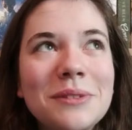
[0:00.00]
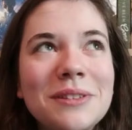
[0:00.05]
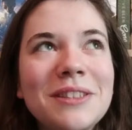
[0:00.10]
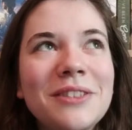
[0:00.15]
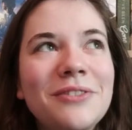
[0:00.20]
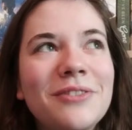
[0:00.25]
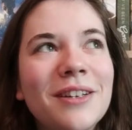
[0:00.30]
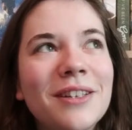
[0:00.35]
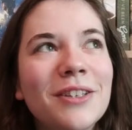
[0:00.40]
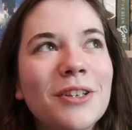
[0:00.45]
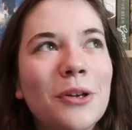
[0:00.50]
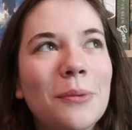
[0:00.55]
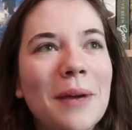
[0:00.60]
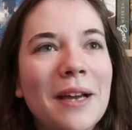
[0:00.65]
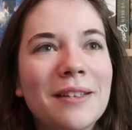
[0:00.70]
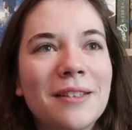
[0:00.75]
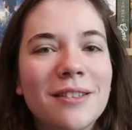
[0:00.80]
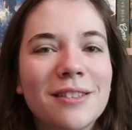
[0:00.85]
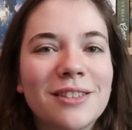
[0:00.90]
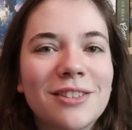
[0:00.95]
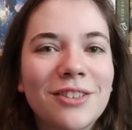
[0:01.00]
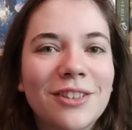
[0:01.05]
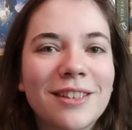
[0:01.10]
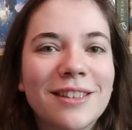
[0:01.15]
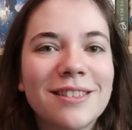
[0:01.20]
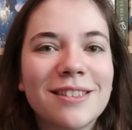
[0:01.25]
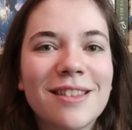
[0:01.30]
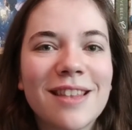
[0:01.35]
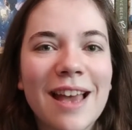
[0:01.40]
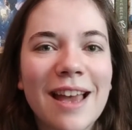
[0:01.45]
really fun to go back to the
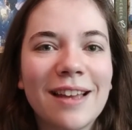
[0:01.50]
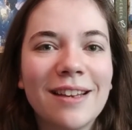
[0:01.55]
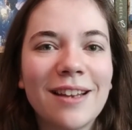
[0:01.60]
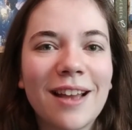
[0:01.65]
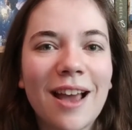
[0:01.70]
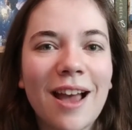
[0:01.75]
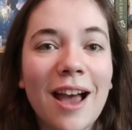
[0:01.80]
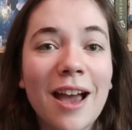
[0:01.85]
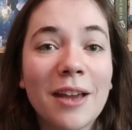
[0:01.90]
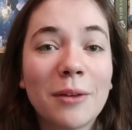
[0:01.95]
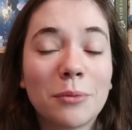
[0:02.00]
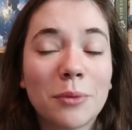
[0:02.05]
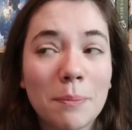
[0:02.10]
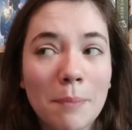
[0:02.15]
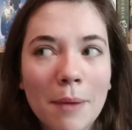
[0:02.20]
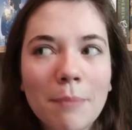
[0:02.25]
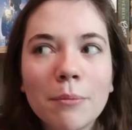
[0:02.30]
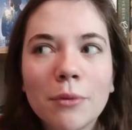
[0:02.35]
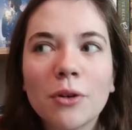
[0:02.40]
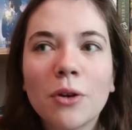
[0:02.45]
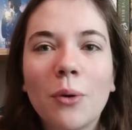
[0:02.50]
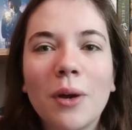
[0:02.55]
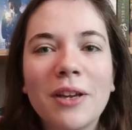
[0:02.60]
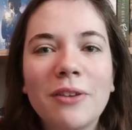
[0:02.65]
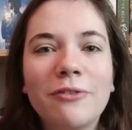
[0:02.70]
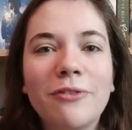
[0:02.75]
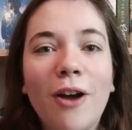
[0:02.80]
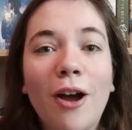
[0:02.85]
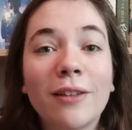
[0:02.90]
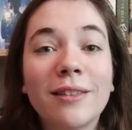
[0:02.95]
series that I remember
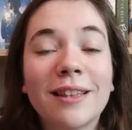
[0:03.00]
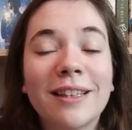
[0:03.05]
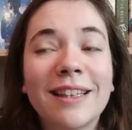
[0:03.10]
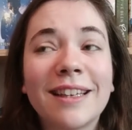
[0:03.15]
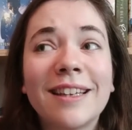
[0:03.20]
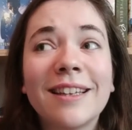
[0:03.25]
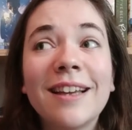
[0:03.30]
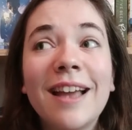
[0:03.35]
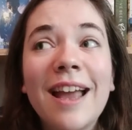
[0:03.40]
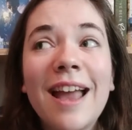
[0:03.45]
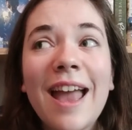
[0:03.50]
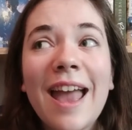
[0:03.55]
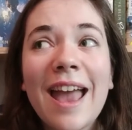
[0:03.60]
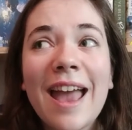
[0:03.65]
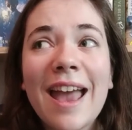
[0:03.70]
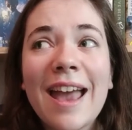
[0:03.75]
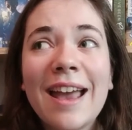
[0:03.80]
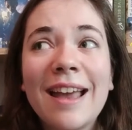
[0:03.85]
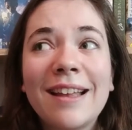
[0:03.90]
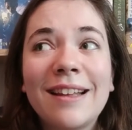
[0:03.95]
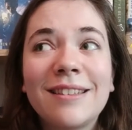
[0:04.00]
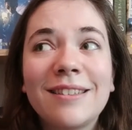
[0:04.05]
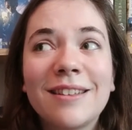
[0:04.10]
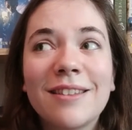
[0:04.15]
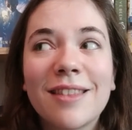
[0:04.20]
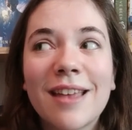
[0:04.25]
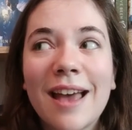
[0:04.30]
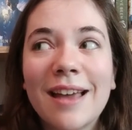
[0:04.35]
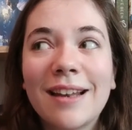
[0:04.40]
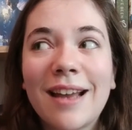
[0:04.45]
quite fondly
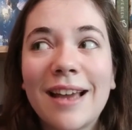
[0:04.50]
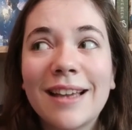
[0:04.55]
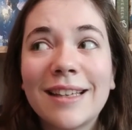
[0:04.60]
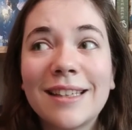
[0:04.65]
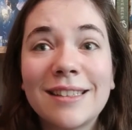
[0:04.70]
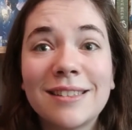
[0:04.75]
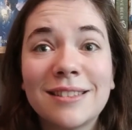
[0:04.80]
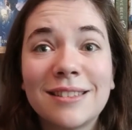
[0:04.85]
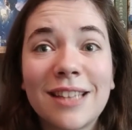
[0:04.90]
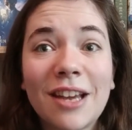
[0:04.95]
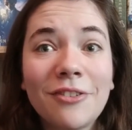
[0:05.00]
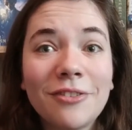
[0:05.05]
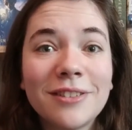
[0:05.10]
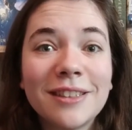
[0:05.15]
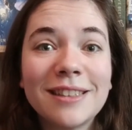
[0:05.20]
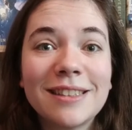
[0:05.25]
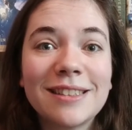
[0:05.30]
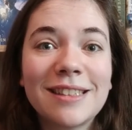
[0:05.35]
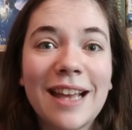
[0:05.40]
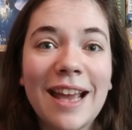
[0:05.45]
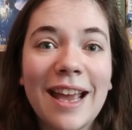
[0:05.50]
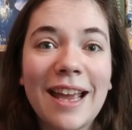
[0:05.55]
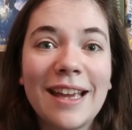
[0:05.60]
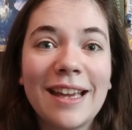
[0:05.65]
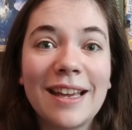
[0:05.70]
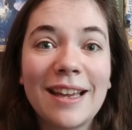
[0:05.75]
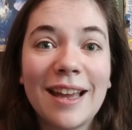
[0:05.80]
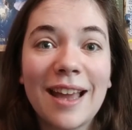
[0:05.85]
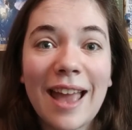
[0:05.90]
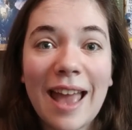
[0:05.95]
and that I can definitely
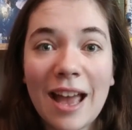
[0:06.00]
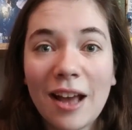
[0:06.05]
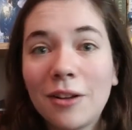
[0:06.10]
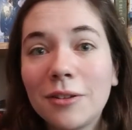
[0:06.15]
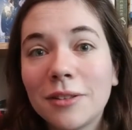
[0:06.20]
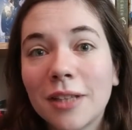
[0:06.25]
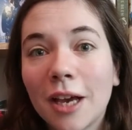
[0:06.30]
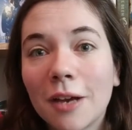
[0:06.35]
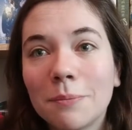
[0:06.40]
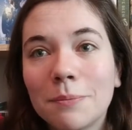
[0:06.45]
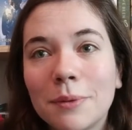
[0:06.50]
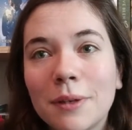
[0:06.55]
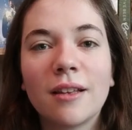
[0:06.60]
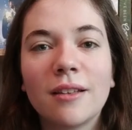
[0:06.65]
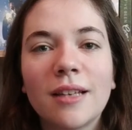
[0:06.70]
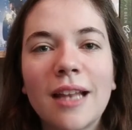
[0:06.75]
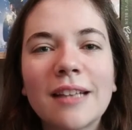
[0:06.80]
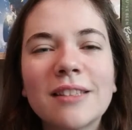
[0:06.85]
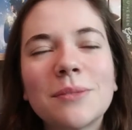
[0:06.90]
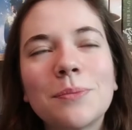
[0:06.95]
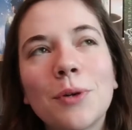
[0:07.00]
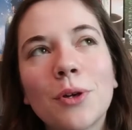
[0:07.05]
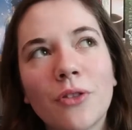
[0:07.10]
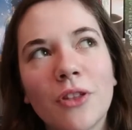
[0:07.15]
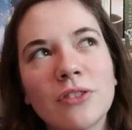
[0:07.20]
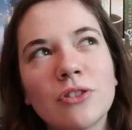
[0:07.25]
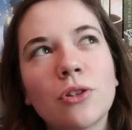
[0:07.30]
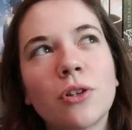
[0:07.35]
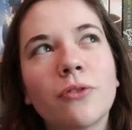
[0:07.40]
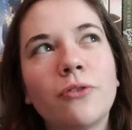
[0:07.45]
say held up. The next book
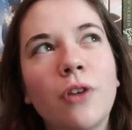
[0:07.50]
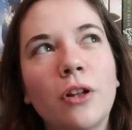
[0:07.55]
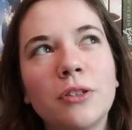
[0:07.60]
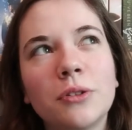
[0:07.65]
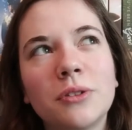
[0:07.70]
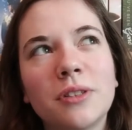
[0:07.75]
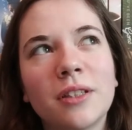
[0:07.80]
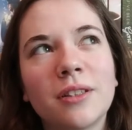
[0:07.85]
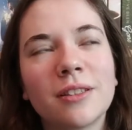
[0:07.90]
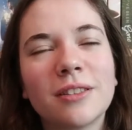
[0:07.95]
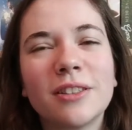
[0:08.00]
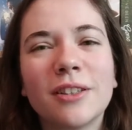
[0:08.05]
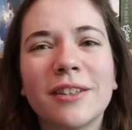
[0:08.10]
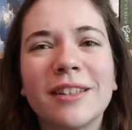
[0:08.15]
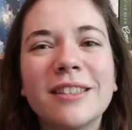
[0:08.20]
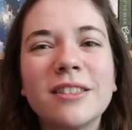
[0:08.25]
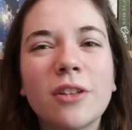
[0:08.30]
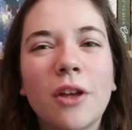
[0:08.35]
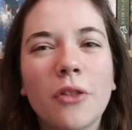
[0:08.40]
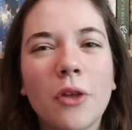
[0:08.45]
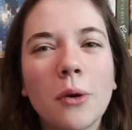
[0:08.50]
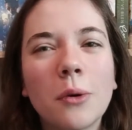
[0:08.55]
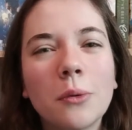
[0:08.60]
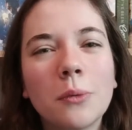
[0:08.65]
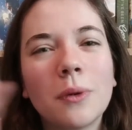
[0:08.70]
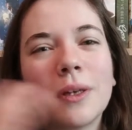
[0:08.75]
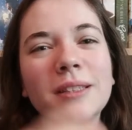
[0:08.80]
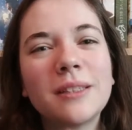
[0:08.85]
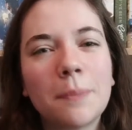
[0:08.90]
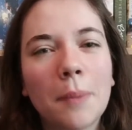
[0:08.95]
that sort of follows in the series, although
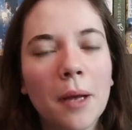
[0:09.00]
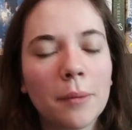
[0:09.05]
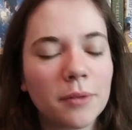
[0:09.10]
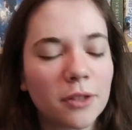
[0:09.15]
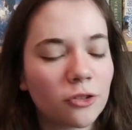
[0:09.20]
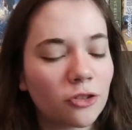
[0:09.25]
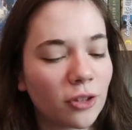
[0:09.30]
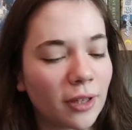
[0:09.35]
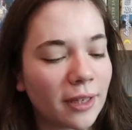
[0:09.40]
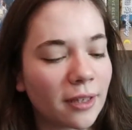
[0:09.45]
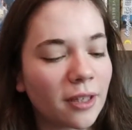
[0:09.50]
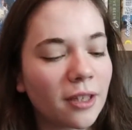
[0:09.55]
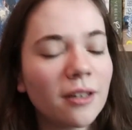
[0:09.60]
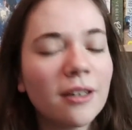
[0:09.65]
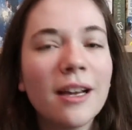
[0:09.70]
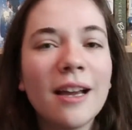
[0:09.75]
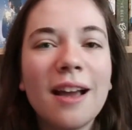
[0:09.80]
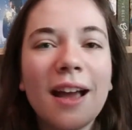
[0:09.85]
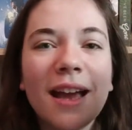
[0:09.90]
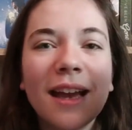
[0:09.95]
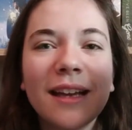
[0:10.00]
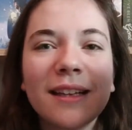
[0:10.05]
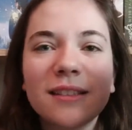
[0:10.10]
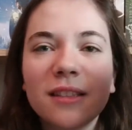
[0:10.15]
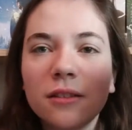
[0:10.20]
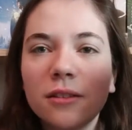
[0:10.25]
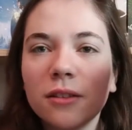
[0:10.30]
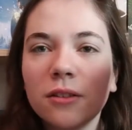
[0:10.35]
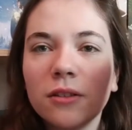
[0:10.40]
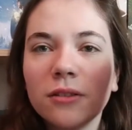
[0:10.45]
it was published later,
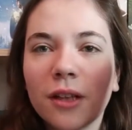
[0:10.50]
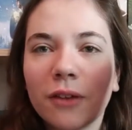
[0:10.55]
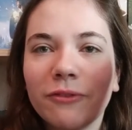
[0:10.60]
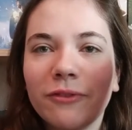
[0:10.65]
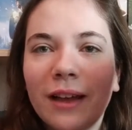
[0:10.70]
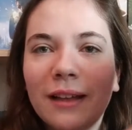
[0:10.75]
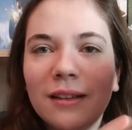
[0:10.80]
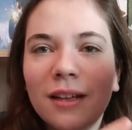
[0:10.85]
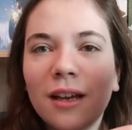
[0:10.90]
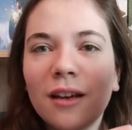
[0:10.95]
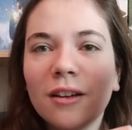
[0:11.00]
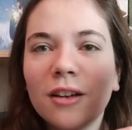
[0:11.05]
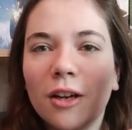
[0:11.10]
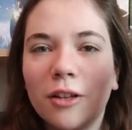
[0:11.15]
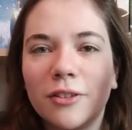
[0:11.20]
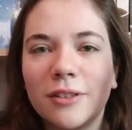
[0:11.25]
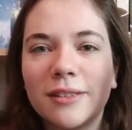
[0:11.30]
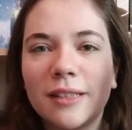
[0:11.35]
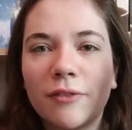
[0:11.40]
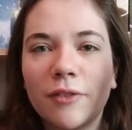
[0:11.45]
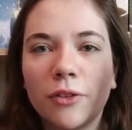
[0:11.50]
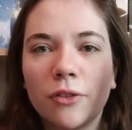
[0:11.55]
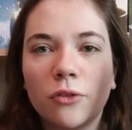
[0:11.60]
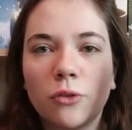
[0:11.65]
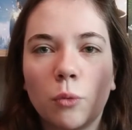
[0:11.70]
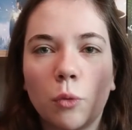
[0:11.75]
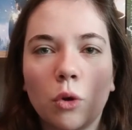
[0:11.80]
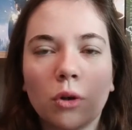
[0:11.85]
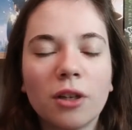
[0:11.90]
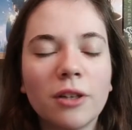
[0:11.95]
is a little novella called The Seventh
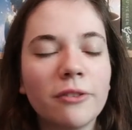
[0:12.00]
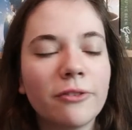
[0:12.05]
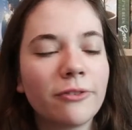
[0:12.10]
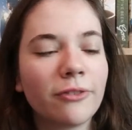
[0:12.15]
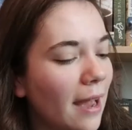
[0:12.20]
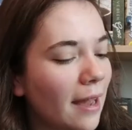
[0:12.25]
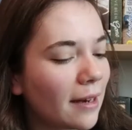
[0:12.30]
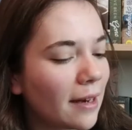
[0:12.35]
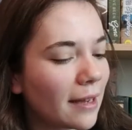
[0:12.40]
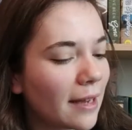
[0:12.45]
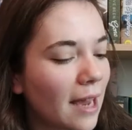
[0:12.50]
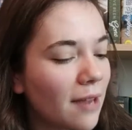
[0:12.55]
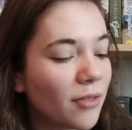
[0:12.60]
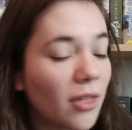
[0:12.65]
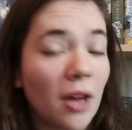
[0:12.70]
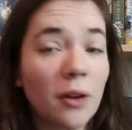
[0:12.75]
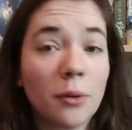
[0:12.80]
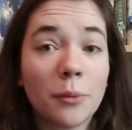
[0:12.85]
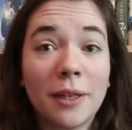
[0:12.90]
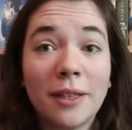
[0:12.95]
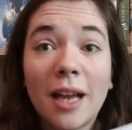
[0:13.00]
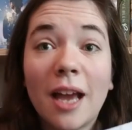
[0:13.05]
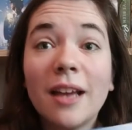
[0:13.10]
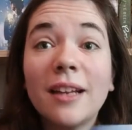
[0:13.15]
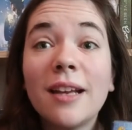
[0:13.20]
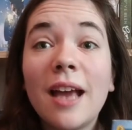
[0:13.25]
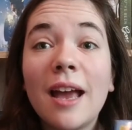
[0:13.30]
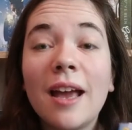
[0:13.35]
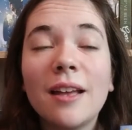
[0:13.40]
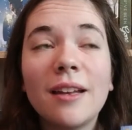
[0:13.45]
Dwarf, and I gave that a read.
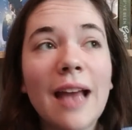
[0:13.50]
I